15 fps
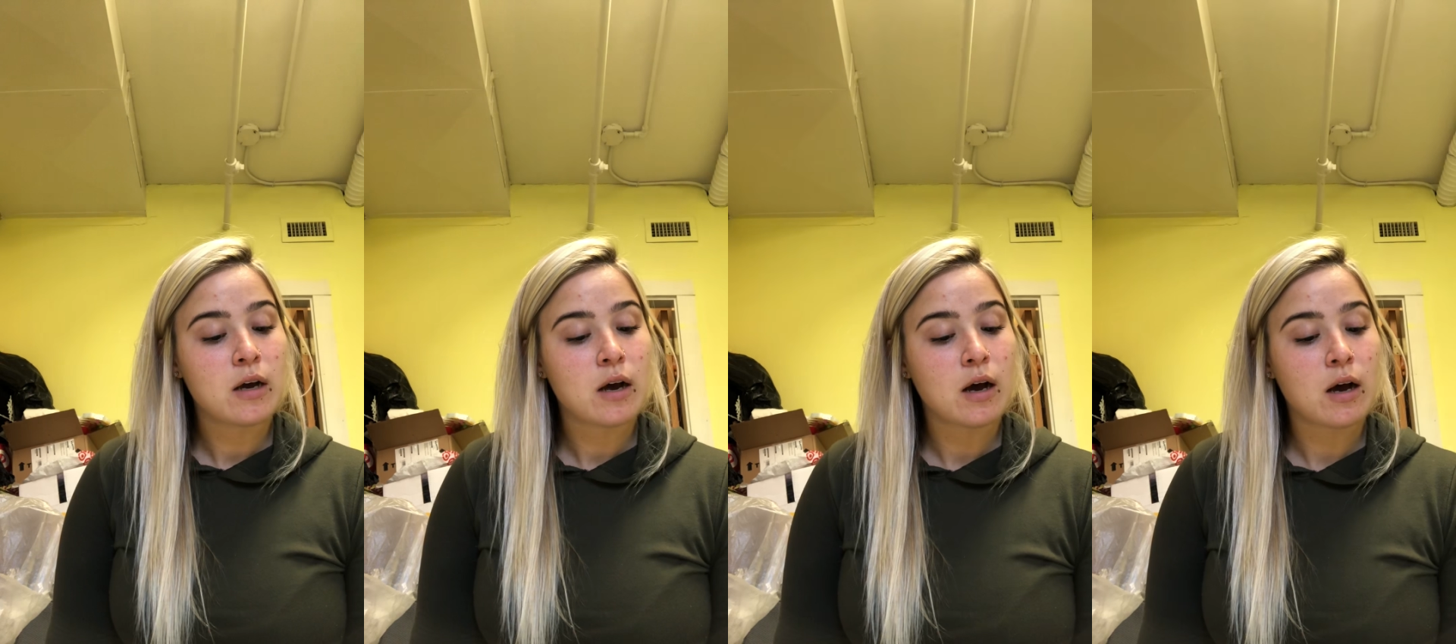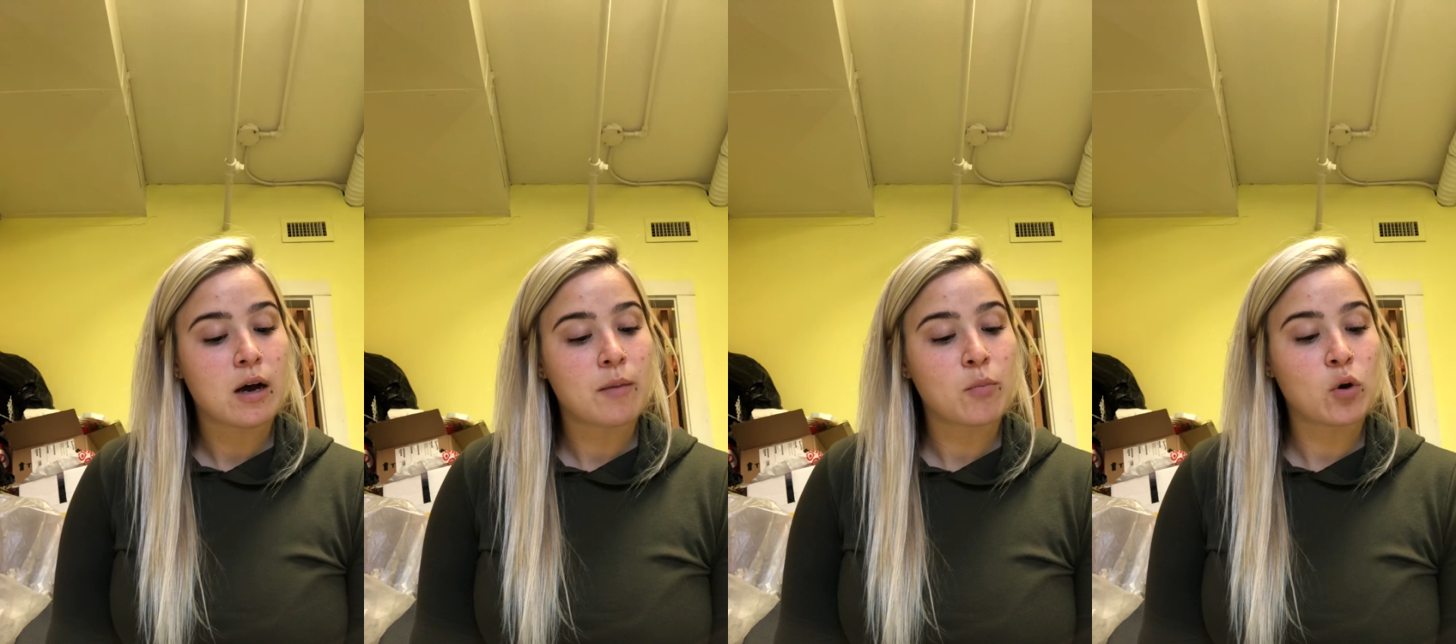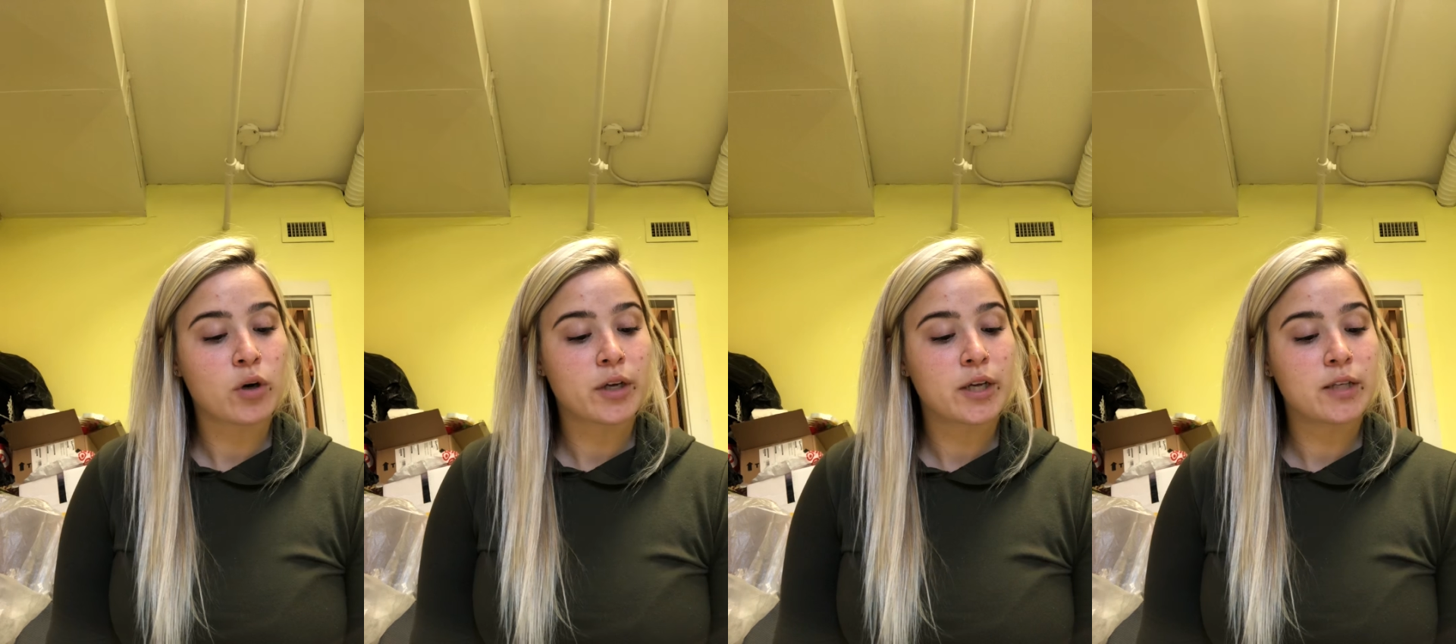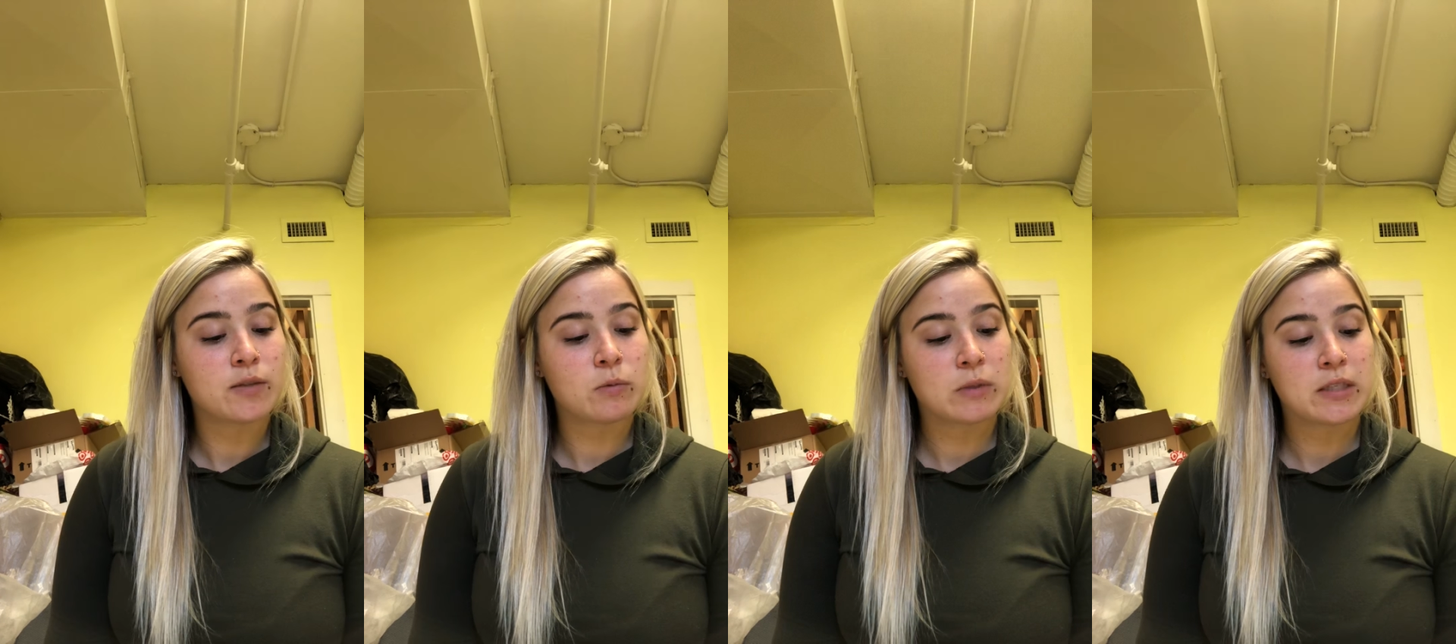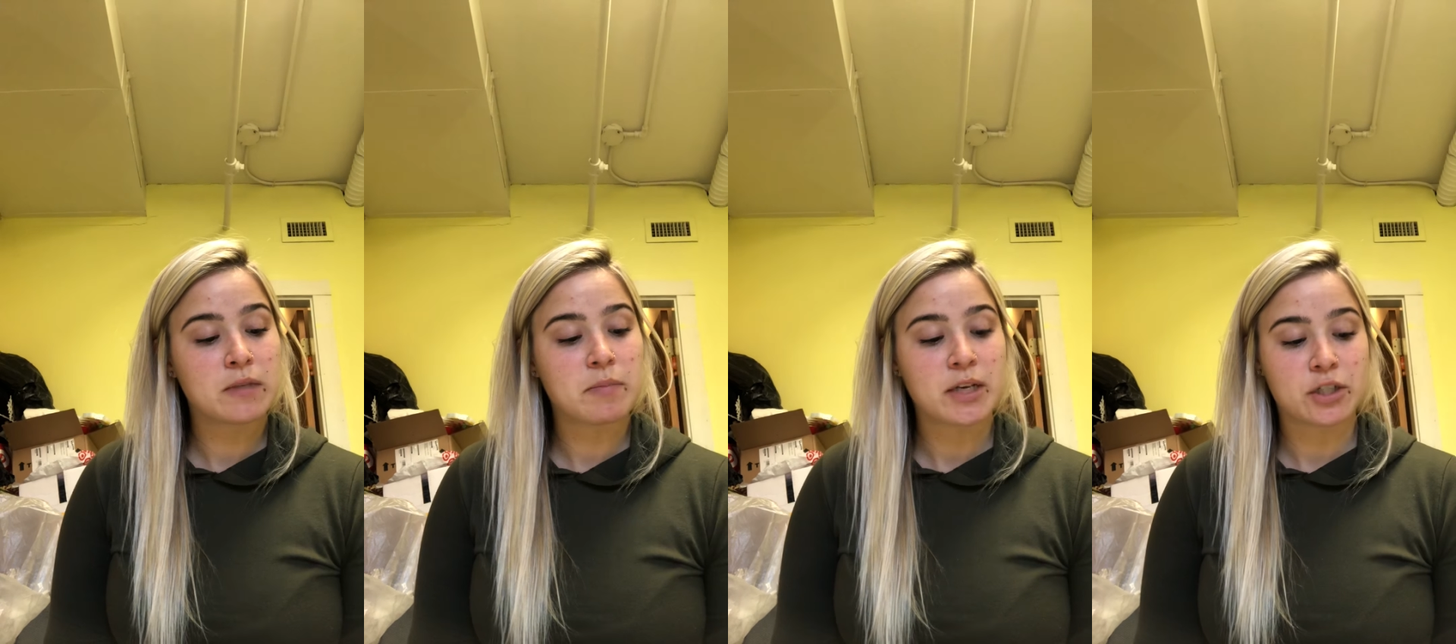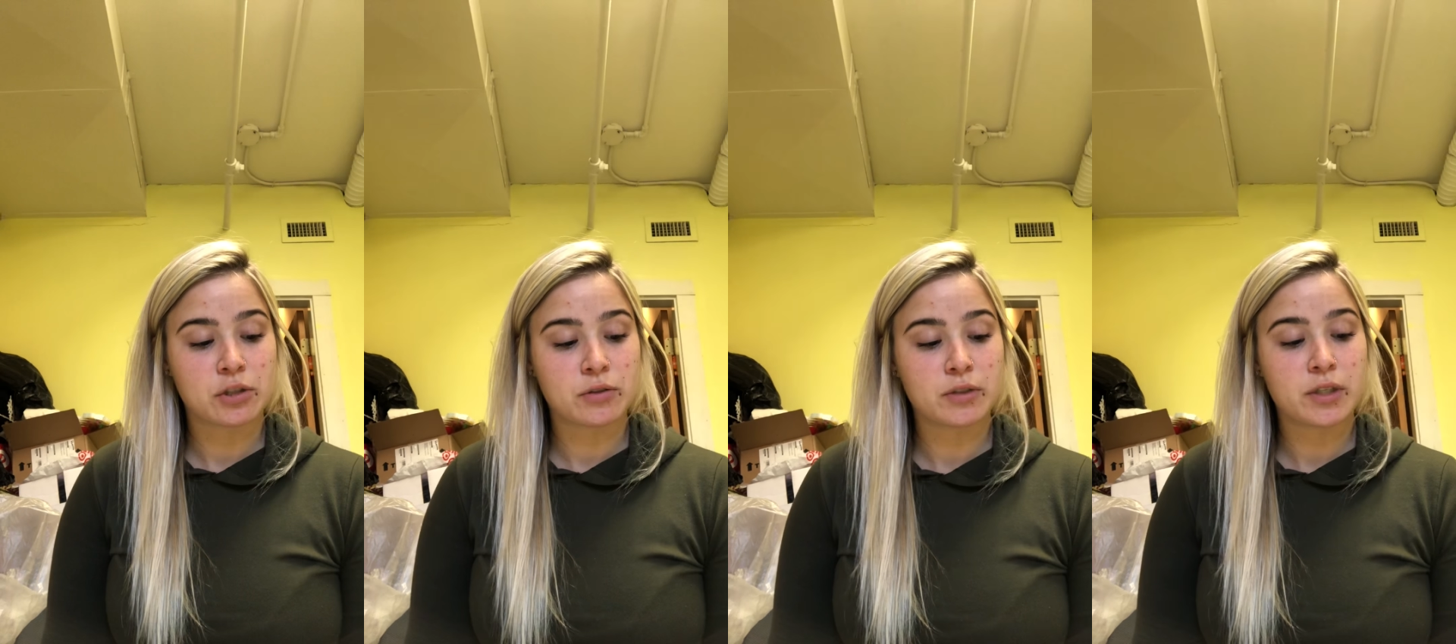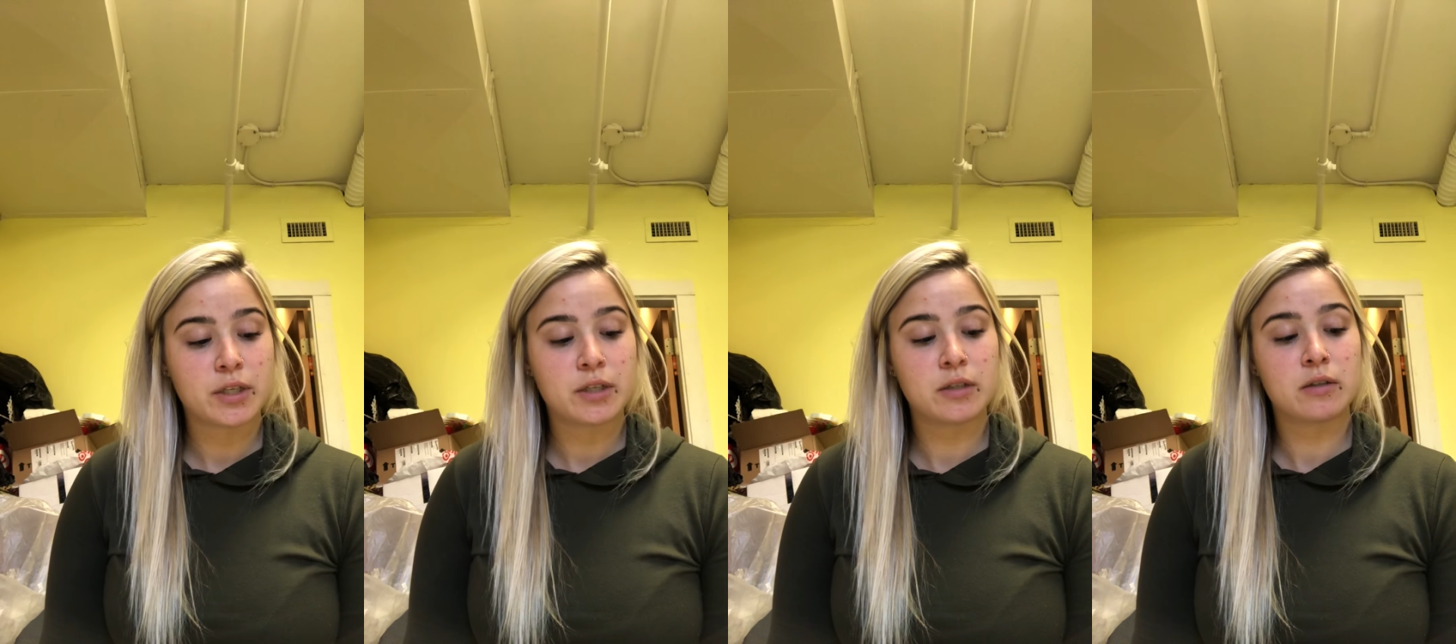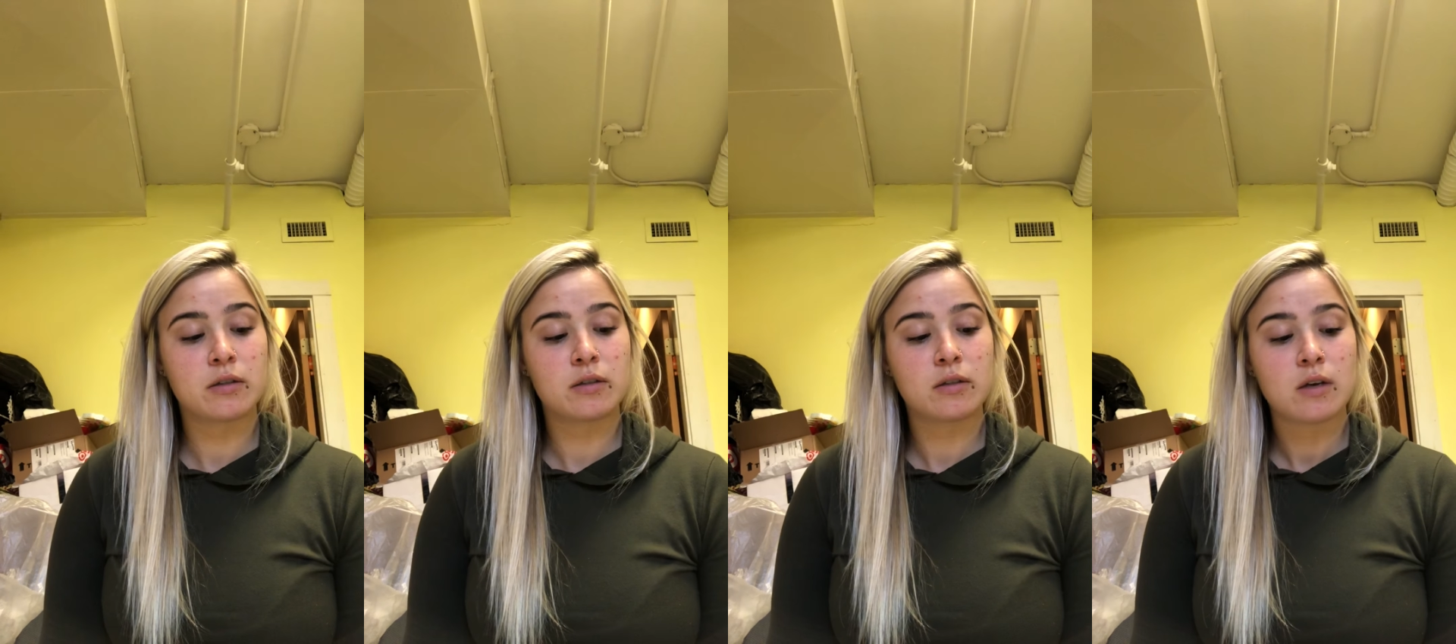Or kids with special
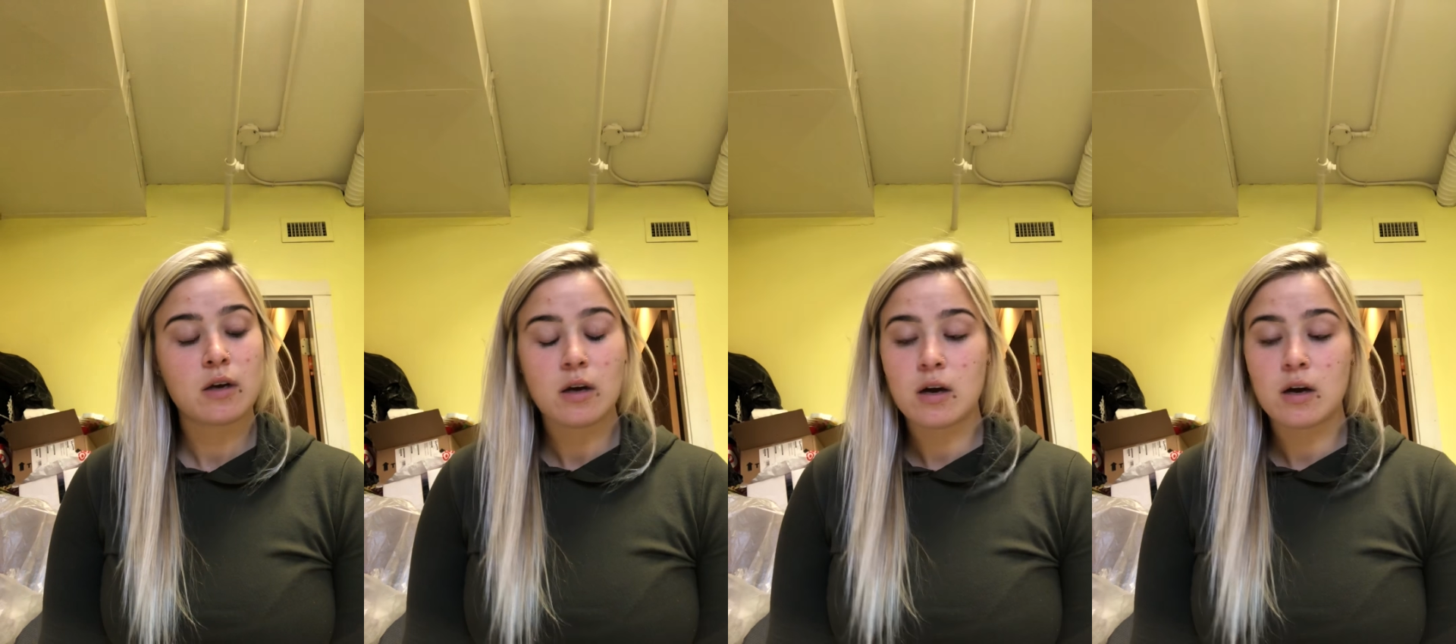needs,